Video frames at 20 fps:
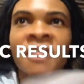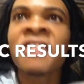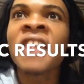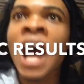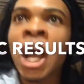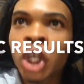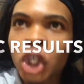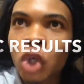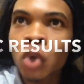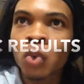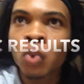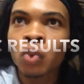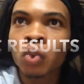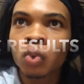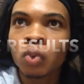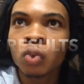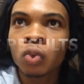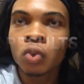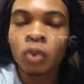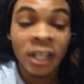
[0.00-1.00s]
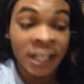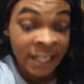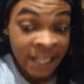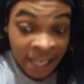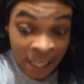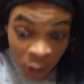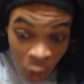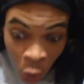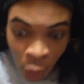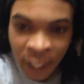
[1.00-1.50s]
Thank you.
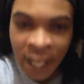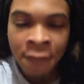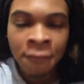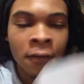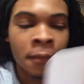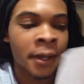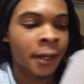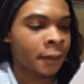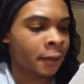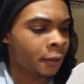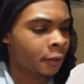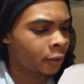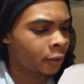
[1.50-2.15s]
Kneel down here for me.